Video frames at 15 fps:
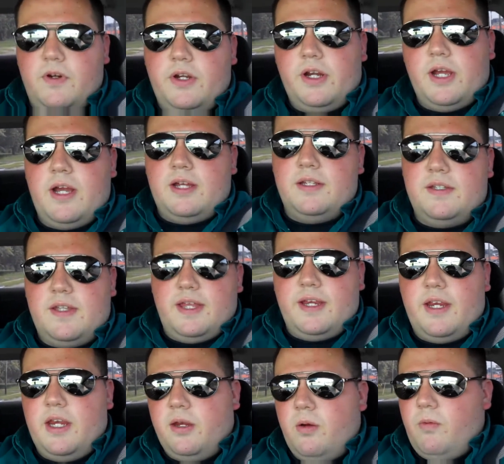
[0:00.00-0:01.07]
for you guys.
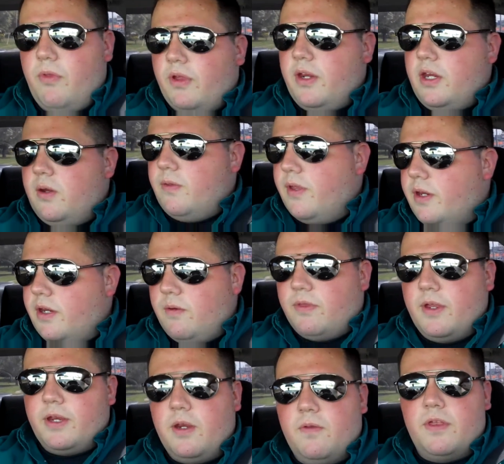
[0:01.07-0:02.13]
Thank you, thank you, thank you,
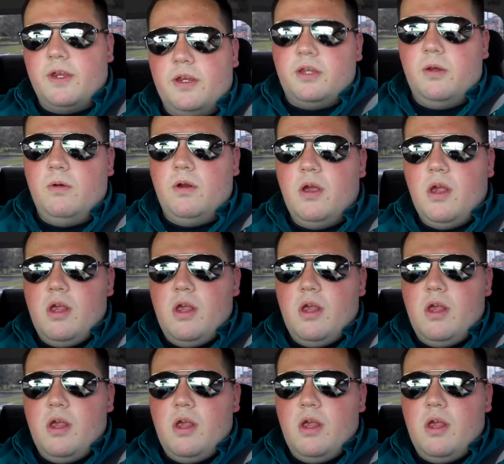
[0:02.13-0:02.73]
thank you, thank you.